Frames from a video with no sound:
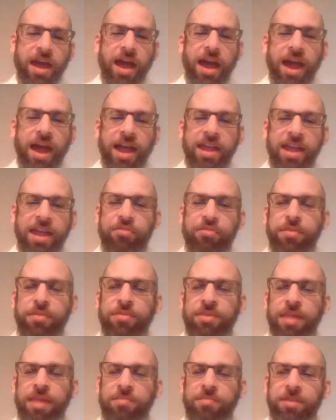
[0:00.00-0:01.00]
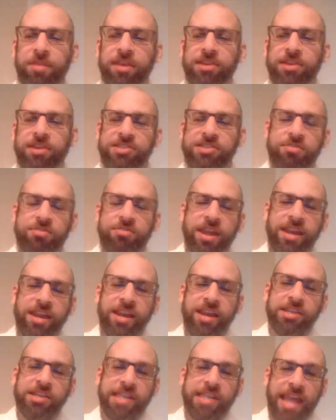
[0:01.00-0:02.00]
I agree with that, because so then he
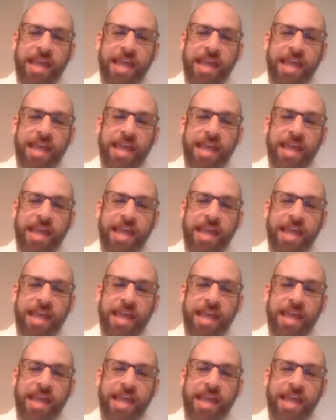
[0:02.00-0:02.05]
doesn't